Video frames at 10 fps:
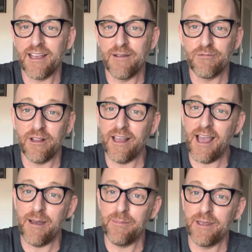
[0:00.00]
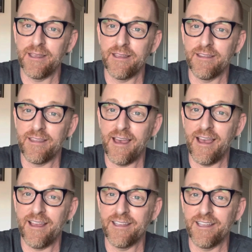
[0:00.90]
I'm really happy
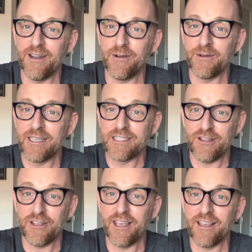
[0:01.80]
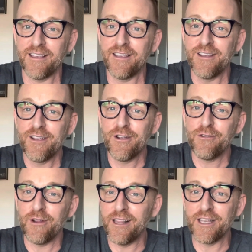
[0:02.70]
that, it's looking
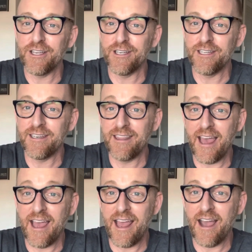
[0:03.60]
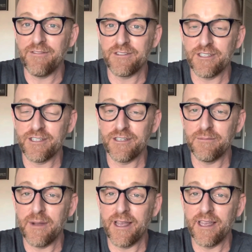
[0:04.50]
really good that after
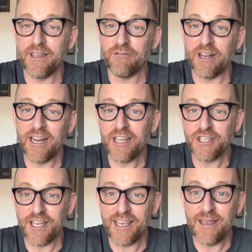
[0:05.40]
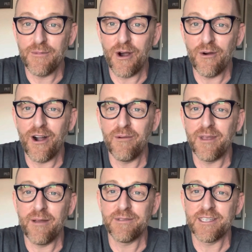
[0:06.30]
my radiation and chemo, I'll be
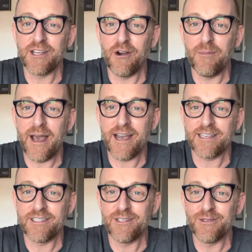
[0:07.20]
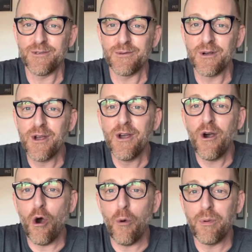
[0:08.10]
able to go back to
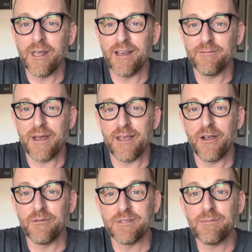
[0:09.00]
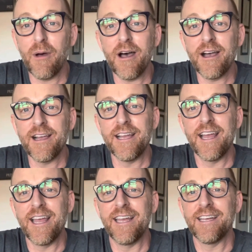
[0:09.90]
opening up my own spot
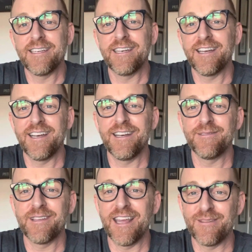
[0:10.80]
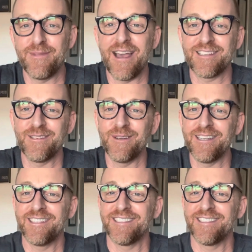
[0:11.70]
and getting back to it.